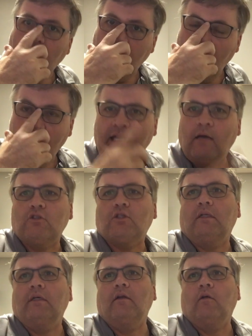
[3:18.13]
The other day I was
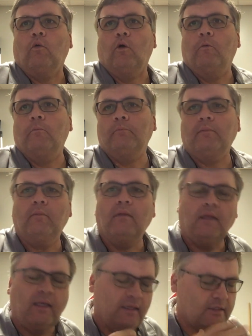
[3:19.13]
cleaning a room,
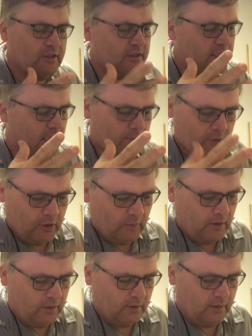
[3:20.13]
and this just came to
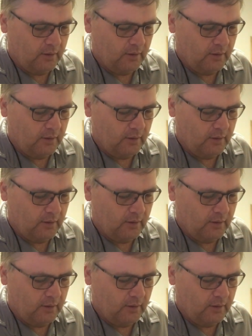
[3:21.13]
me.